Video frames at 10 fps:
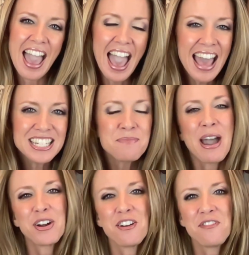As a
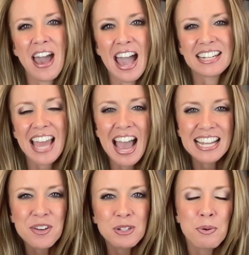matter of fact,
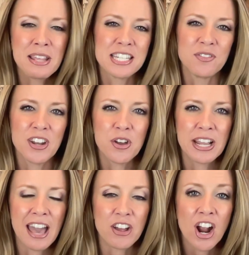as I was putting this video
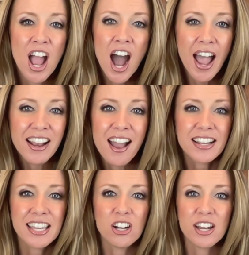together, I
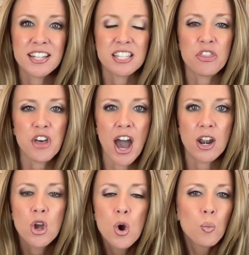got curious and
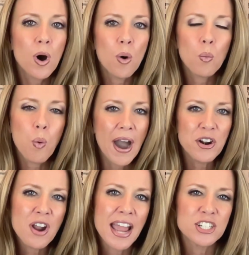thought, well, why
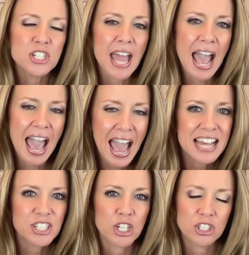don't I just
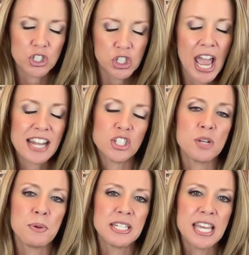ask
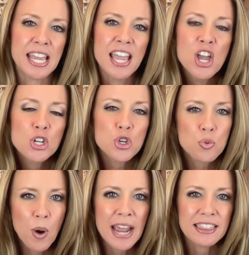ChatGPT to
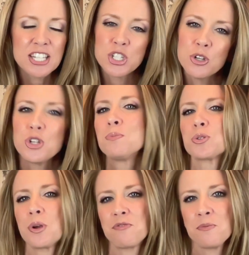write this YouTube
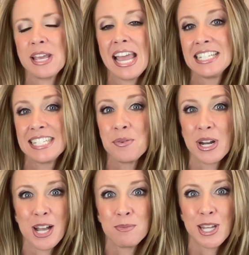script for me and see what
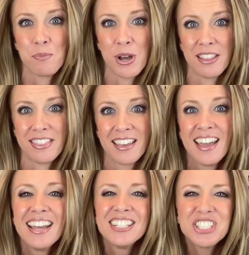it comes up with.
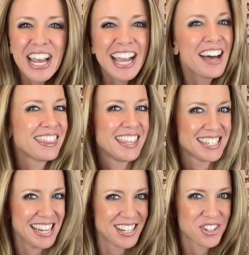Check out
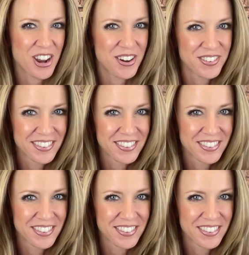this intro.